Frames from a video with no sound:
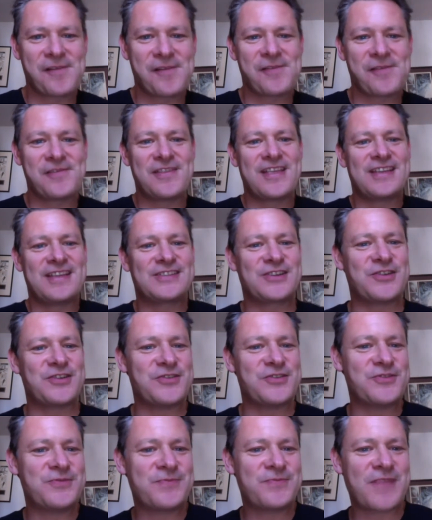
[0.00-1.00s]
That's
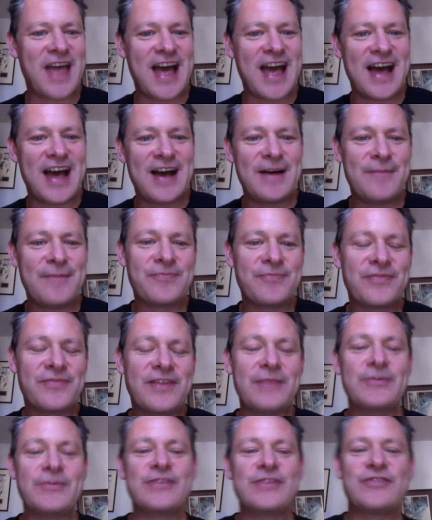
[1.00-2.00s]
cool.
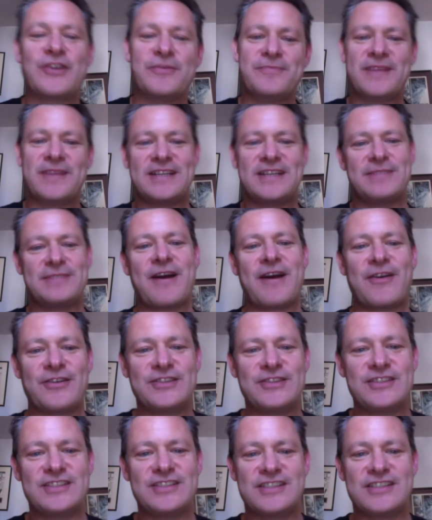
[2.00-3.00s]
Then we've got Meta
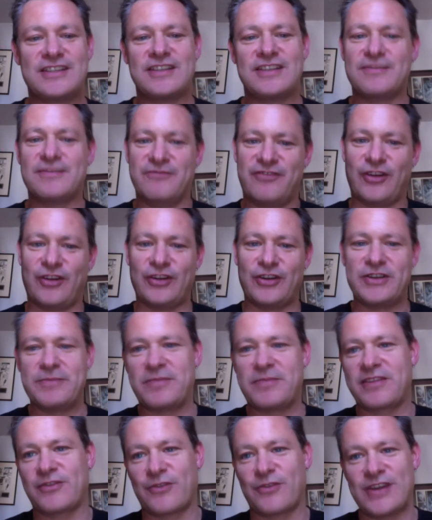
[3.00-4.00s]
Barons Volume
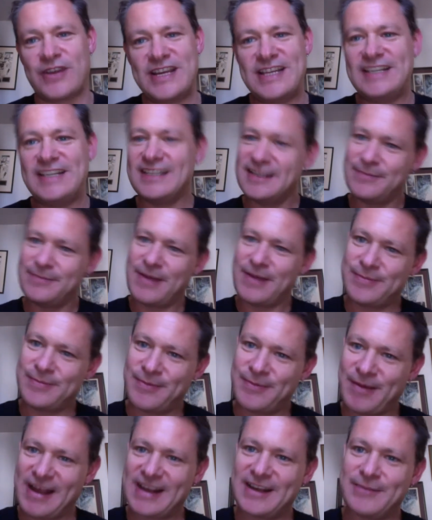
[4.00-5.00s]
3 in the
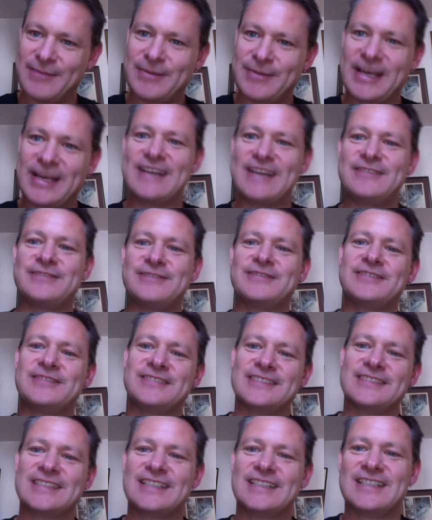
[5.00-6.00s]
paperback coming out.
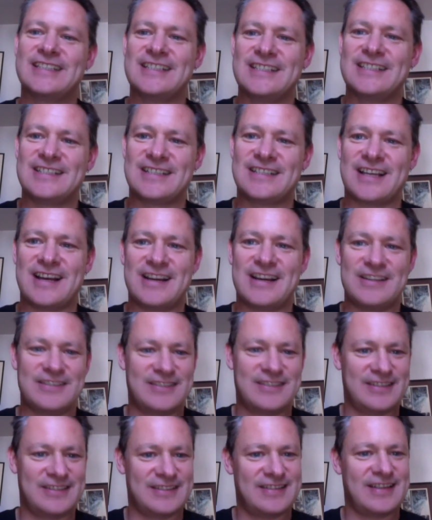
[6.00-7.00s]
So
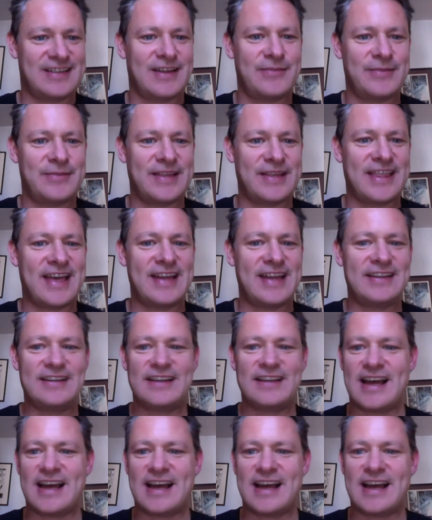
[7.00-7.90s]
that'll be then.